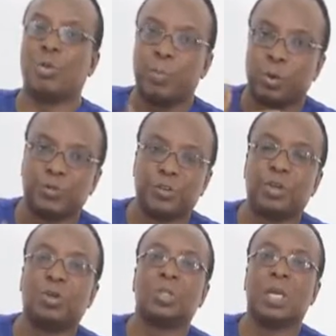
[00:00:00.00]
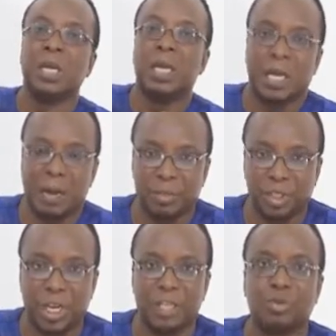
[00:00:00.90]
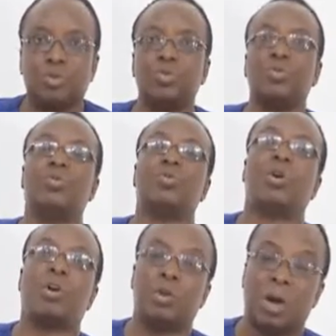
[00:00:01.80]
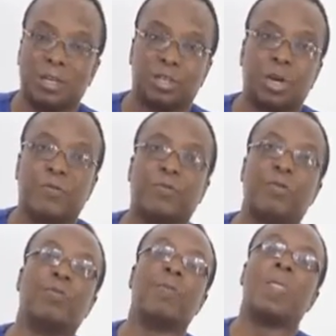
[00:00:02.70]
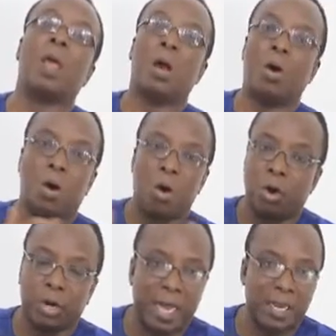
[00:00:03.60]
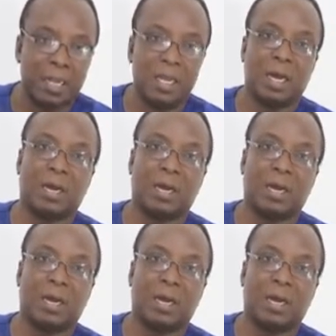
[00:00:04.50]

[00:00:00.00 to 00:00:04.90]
post videos, can be sent to you on your Android phone or on any